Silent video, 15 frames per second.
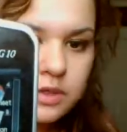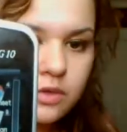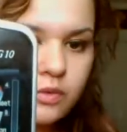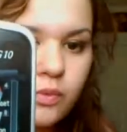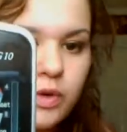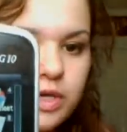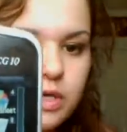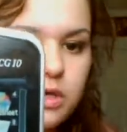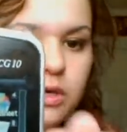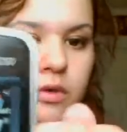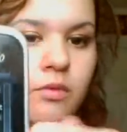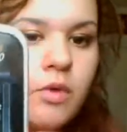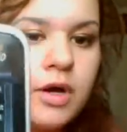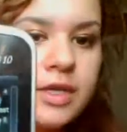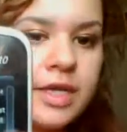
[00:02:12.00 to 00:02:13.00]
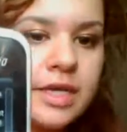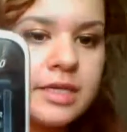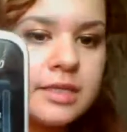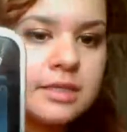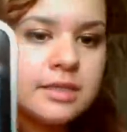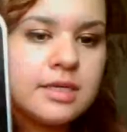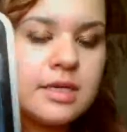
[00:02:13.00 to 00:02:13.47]
So what you want
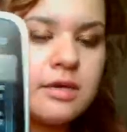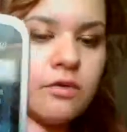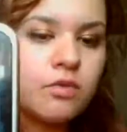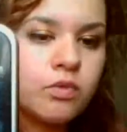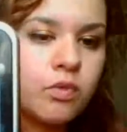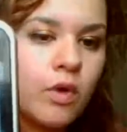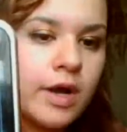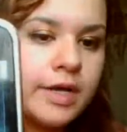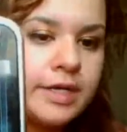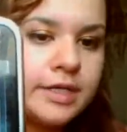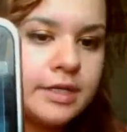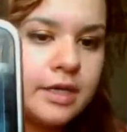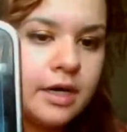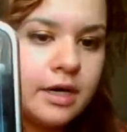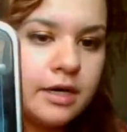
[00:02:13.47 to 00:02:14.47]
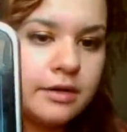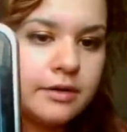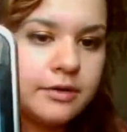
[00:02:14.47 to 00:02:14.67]
is the run